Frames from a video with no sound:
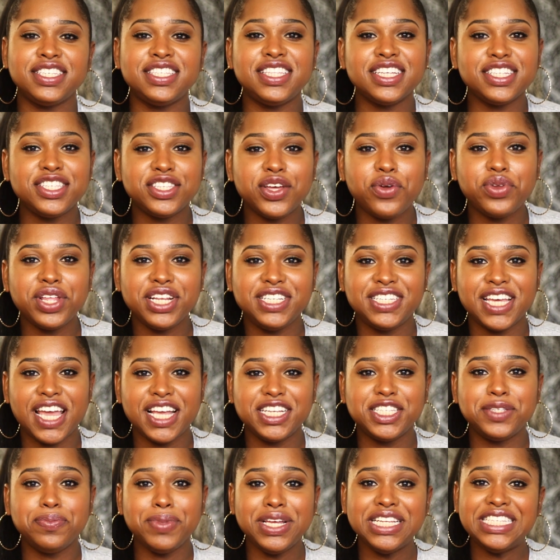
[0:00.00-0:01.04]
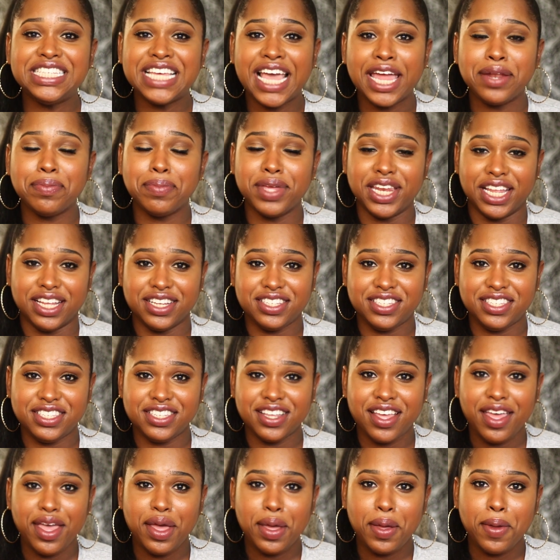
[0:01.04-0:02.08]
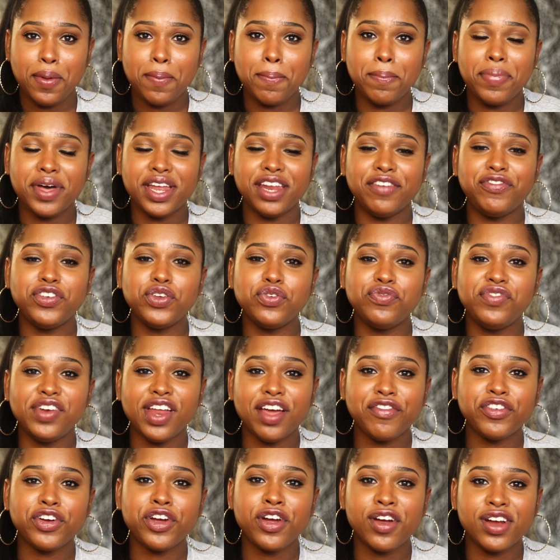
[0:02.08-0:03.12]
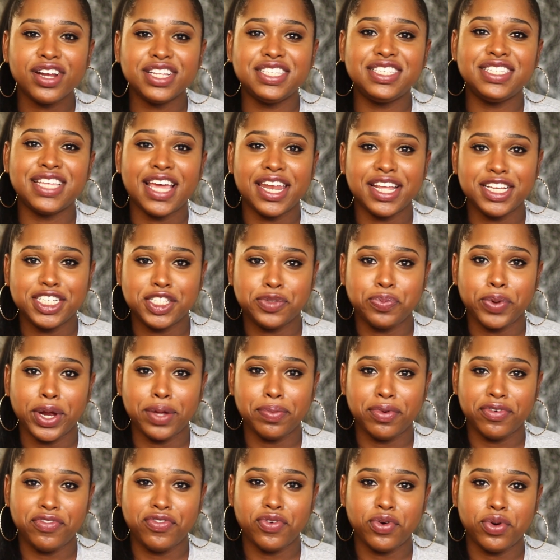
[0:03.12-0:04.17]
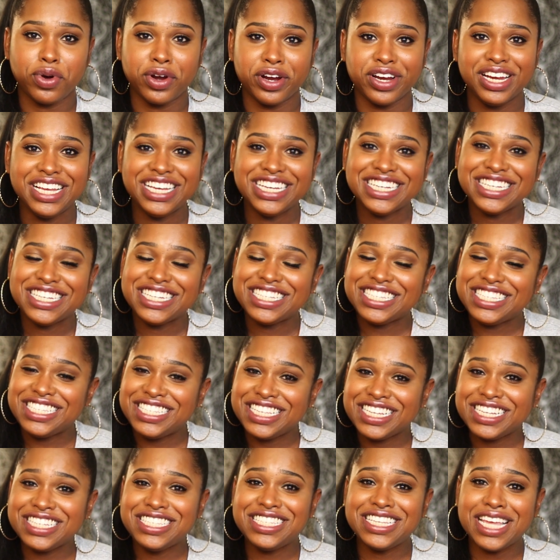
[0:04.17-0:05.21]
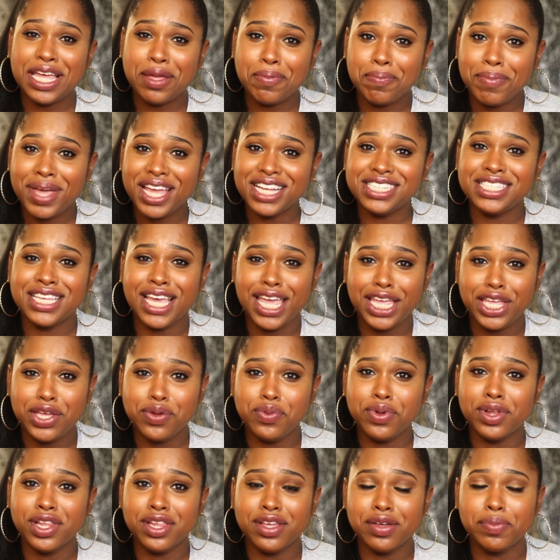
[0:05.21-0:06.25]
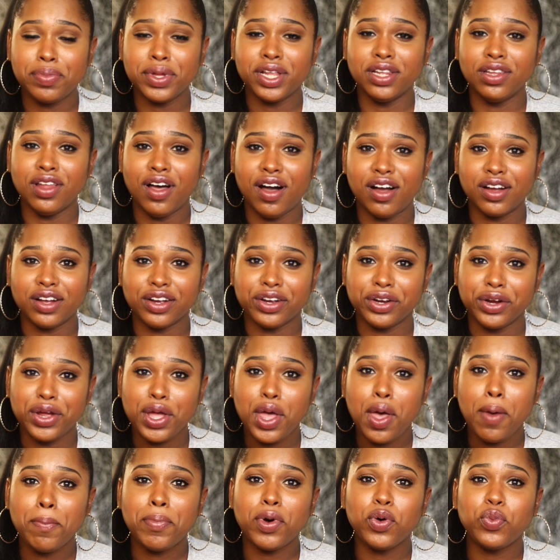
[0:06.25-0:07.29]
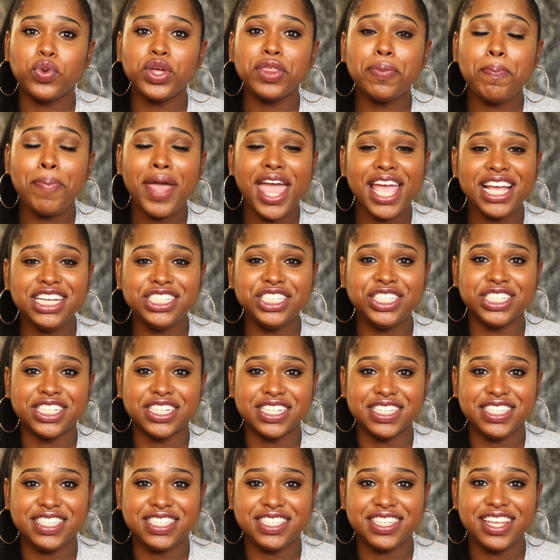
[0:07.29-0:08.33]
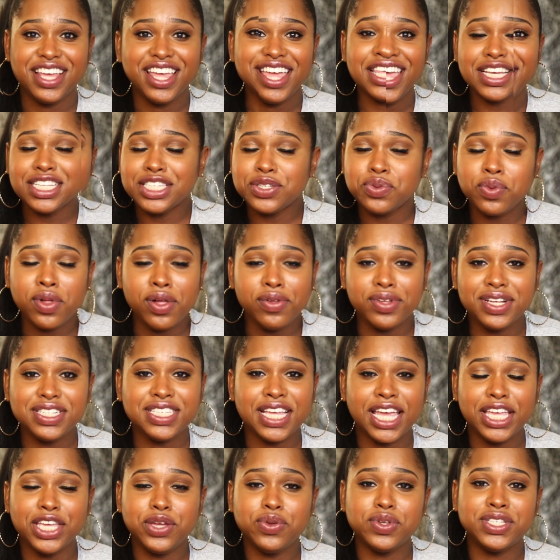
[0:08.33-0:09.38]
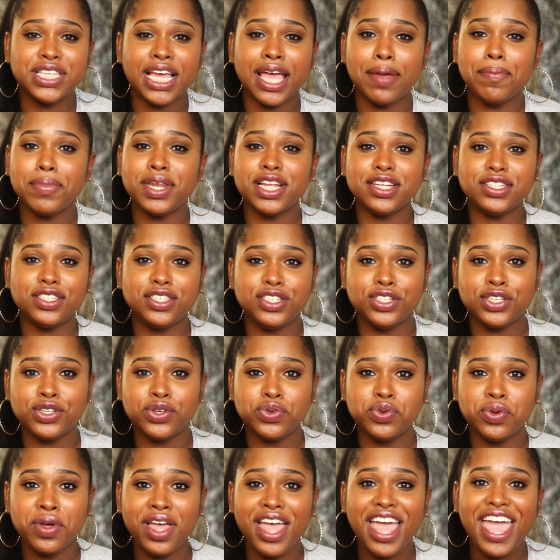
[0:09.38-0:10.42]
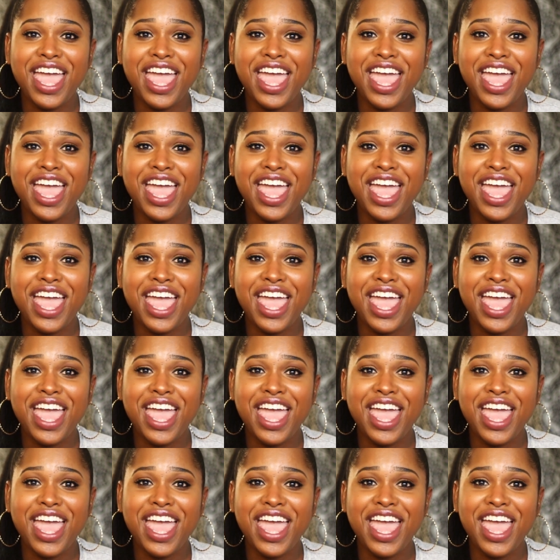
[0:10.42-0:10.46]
this only takes me 10 minutes. But if you've never heard a setting spray before, sis, it may take you a little bit longer. But with patience, this will only take you 10 minutes too,